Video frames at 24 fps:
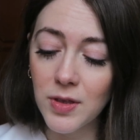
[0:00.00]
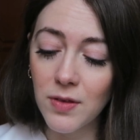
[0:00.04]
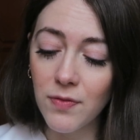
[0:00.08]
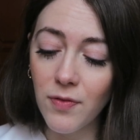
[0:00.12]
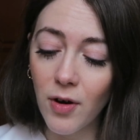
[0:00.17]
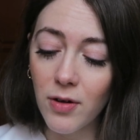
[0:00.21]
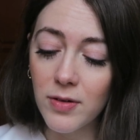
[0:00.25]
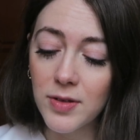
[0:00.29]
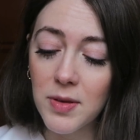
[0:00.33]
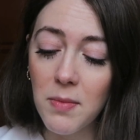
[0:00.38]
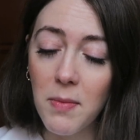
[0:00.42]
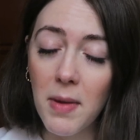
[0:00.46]
the
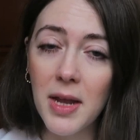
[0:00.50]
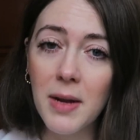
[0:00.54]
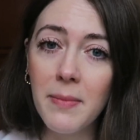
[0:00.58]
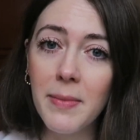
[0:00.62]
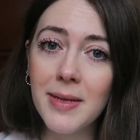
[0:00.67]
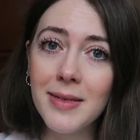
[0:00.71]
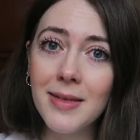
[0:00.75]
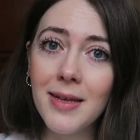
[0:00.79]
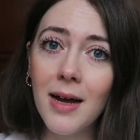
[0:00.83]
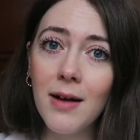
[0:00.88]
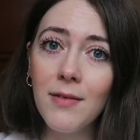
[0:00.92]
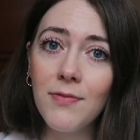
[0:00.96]
forest and made it
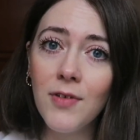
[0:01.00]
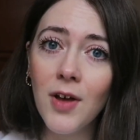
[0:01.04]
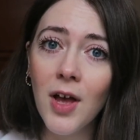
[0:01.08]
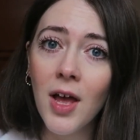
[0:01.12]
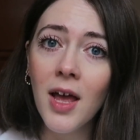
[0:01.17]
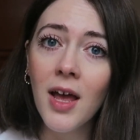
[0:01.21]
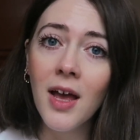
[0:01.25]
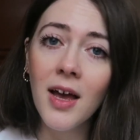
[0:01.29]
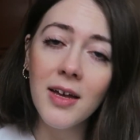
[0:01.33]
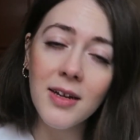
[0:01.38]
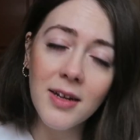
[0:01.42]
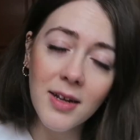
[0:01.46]
myself,
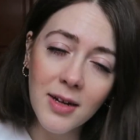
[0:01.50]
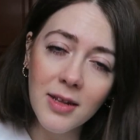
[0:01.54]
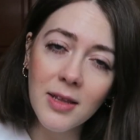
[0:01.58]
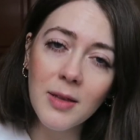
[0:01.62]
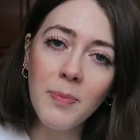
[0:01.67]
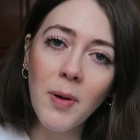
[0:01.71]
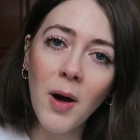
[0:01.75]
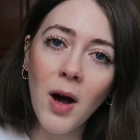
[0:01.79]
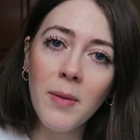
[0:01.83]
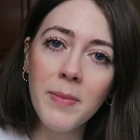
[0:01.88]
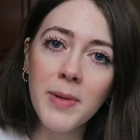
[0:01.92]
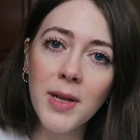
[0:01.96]
and another
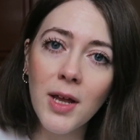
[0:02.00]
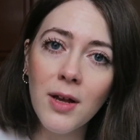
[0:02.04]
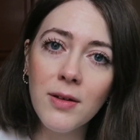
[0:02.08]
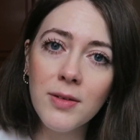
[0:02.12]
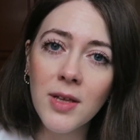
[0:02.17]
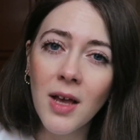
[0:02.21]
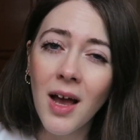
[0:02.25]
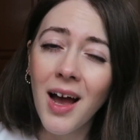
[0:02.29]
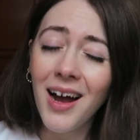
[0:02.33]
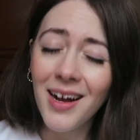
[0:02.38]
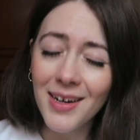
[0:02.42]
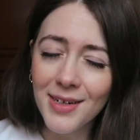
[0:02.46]
part of me knows
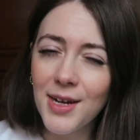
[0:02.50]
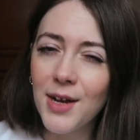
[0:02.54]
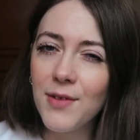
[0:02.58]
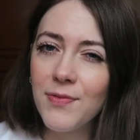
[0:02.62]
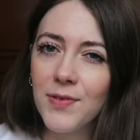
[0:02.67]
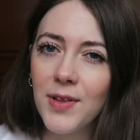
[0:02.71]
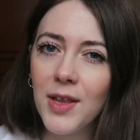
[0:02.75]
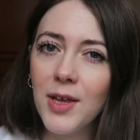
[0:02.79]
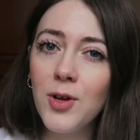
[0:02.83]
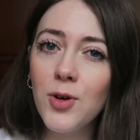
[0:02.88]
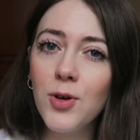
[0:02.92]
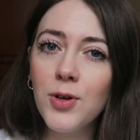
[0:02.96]
I
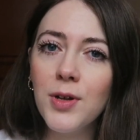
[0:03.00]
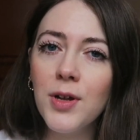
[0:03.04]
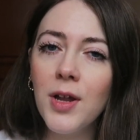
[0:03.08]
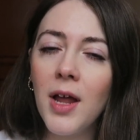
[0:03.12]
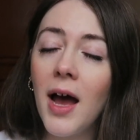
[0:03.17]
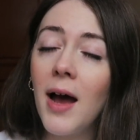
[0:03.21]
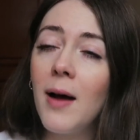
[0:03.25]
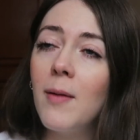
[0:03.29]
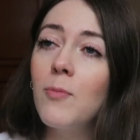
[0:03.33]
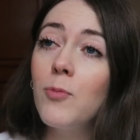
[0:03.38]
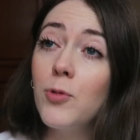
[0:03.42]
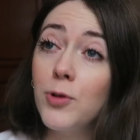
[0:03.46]
definitely couldn't
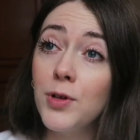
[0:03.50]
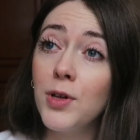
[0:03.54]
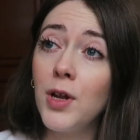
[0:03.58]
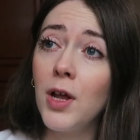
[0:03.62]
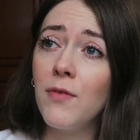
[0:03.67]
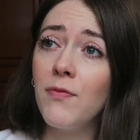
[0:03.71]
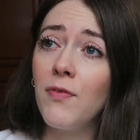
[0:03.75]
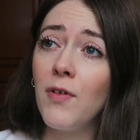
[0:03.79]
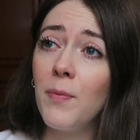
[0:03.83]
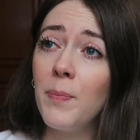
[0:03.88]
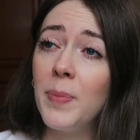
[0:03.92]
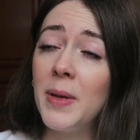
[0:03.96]
and wouldn't
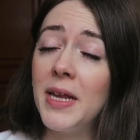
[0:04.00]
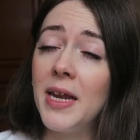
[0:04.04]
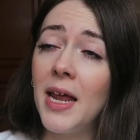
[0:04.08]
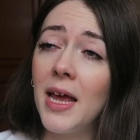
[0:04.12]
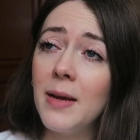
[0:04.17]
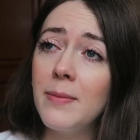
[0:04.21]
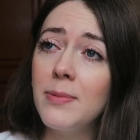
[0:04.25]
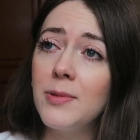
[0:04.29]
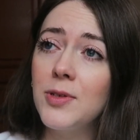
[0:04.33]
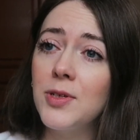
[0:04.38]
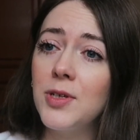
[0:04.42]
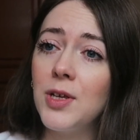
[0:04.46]
have been
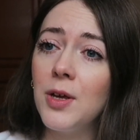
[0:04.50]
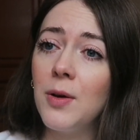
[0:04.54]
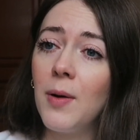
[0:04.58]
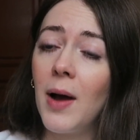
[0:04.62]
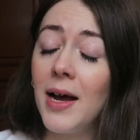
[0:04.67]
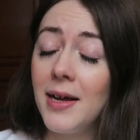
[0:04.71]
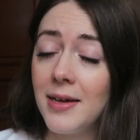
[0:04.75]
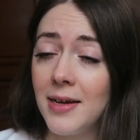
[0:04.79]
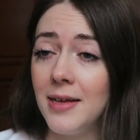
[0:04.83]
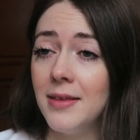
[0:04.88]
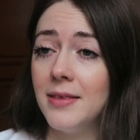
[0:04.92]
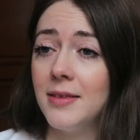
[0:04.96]
able to
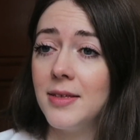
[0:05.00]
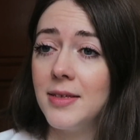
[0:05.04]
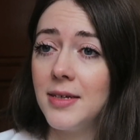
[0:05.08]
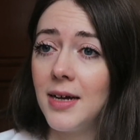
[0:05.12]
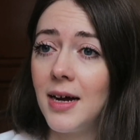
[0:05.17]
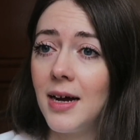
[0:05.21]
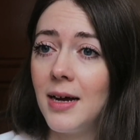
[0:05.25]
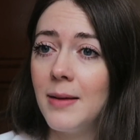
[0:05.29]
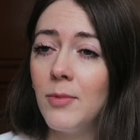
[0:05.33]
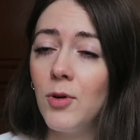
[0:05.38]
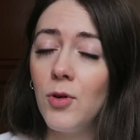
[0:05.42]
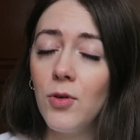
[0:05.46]
and had the
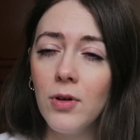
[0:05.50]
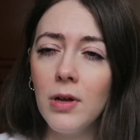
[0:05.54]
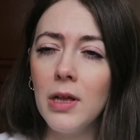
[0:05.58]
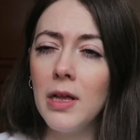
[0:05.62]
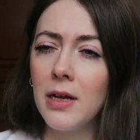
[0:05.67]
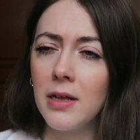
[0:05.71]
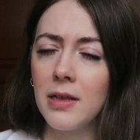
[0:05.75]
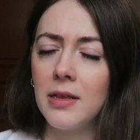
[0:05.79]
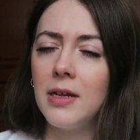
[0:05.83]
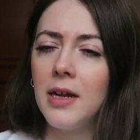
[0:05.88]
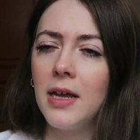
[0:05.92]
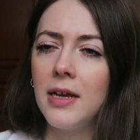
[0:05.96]
time or the
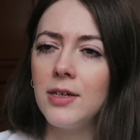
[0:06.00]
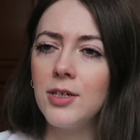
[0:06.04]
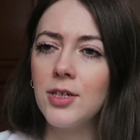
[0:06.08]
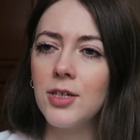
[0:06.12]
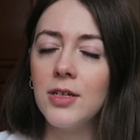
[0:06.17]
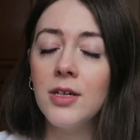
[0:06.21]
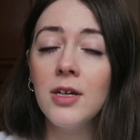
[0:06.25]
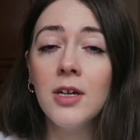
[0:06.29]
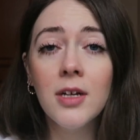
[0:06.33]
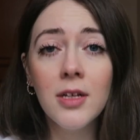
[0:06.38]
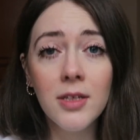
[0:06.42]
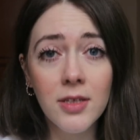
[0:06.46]

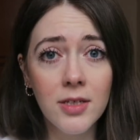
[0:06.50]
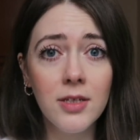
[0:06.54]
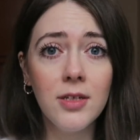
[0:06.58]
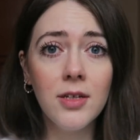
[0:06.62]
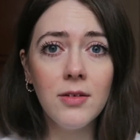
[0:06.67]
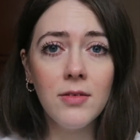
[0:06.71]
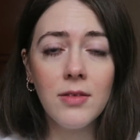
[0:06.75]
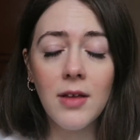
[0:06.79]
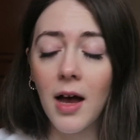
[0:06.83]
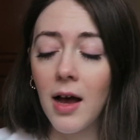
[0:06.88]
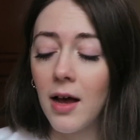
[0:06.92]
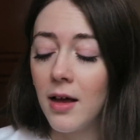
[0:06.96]
inclination to
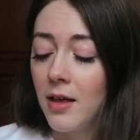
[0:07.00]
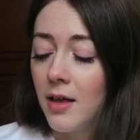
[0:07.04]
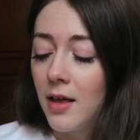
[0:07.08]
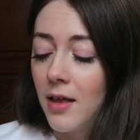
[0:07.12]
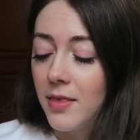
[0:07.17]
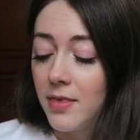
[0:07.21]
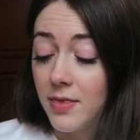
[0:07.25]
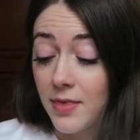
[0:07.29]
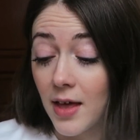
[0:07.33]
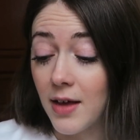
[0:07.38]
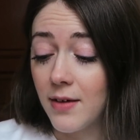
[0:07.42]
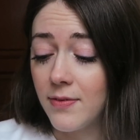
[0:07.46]
do that.
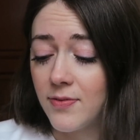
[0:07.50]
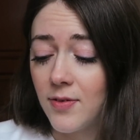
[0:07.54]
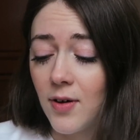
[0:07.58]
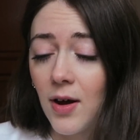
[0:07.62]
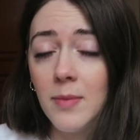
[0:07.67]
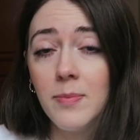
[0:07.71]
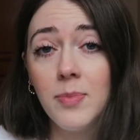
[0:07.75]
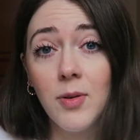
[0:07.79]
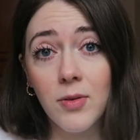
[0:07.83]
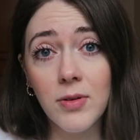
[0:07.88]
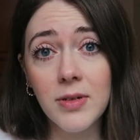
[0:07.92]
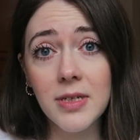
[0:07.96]
Therefore I
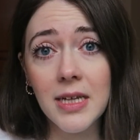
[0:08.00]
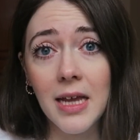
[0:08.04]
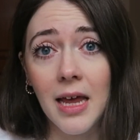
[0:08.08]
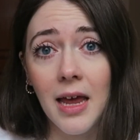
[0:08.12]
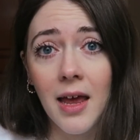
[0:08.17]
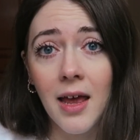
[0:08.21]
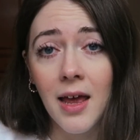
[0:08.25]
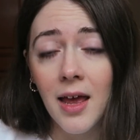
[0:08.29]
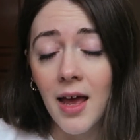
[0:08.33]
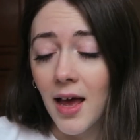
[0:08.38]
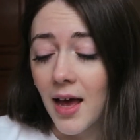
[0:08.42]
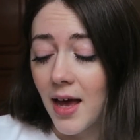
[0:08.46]
bought it
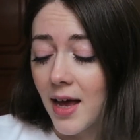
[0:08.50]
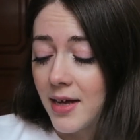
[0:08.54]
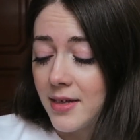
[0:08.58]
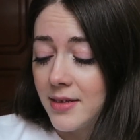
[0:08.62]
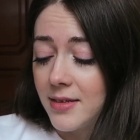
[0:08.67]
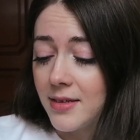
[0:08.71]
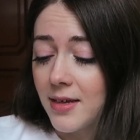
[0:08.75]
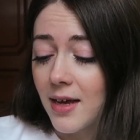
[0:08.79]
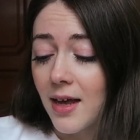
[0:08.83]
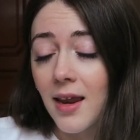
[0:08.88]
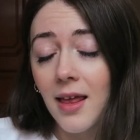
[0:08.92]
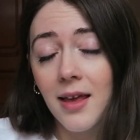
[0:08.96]

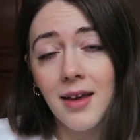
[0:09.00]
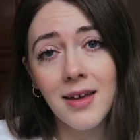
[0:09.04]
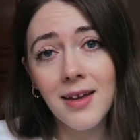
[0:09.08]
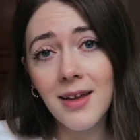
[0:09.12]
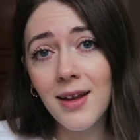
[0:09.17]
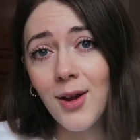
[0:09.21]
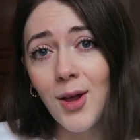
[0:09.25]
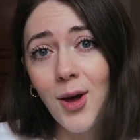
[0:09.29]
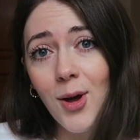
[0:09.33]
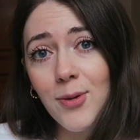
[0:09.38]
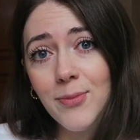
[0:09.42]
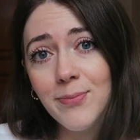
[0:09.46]
and I like it a
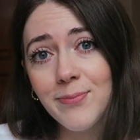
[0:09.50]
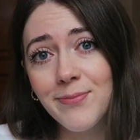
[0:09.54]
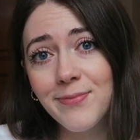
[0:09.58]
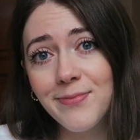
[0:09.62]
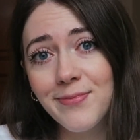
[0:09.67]
lot.